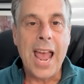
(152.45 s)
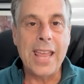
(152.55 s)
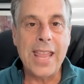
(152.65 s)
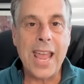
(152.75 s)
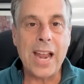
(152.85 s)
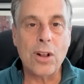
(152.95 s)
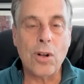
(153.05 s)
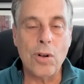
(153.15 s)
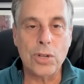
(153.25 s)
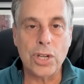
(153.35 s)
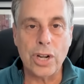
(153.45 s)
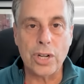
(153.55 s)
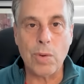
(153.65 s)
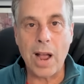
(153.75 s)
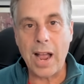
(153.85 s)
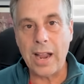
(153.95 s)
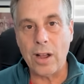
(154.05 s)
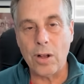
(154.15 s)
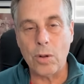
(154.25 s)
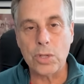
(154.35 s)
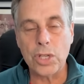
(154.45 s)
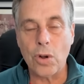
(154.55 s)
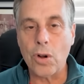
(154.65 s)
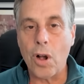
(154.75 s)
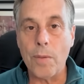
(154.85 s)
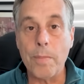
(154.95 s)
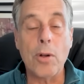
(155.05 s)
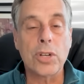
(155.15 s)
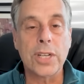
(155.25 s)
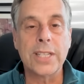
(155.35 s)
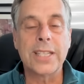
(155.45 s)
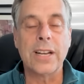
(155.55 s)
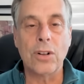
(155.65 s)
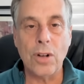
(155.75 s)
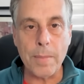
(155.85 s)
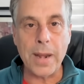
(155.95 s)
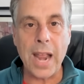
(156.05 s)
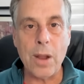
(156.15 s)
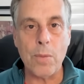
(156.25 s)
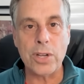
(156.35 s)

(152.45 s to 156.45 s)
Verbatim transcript: And then closer to trial, so-called motions in limine,